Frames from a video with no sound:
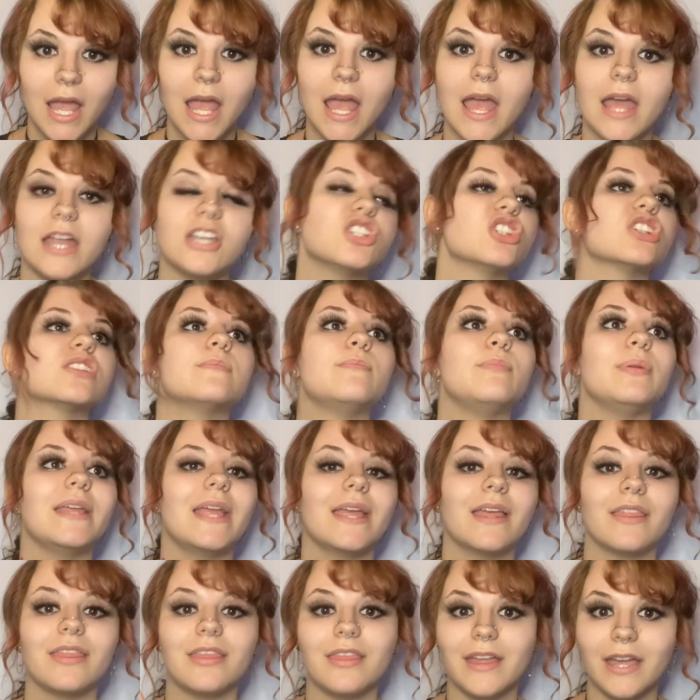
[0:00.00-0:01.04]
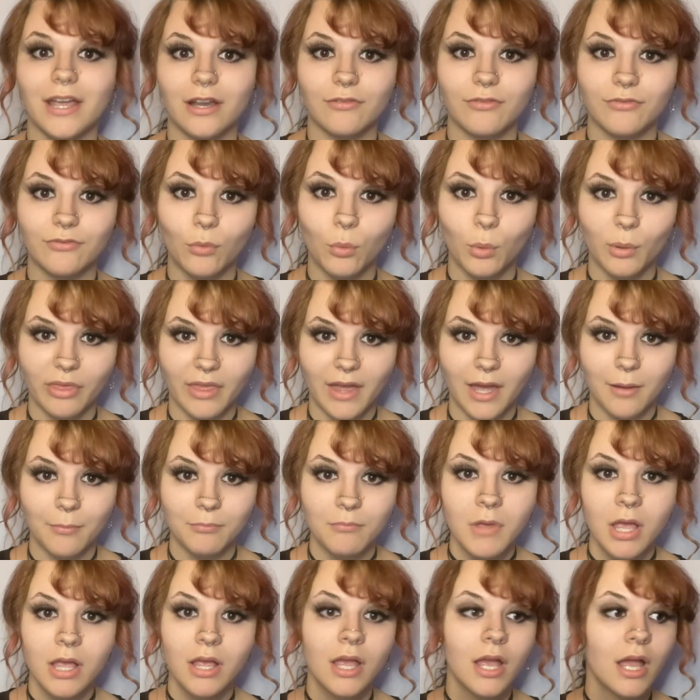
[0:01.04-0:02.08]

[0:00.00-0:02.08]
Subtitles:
and just being there for them